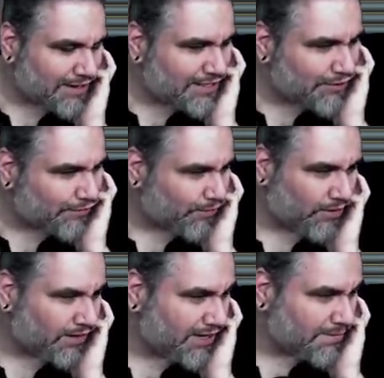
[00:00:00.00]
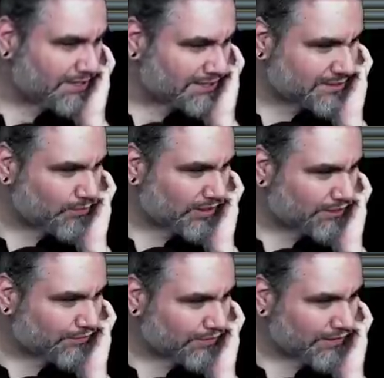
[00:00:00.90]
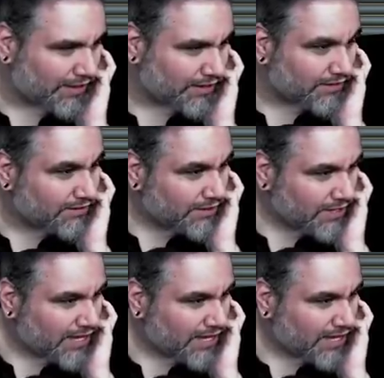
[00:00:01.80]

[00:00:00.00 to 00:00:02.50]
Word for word: it's either four or none because you want the free value.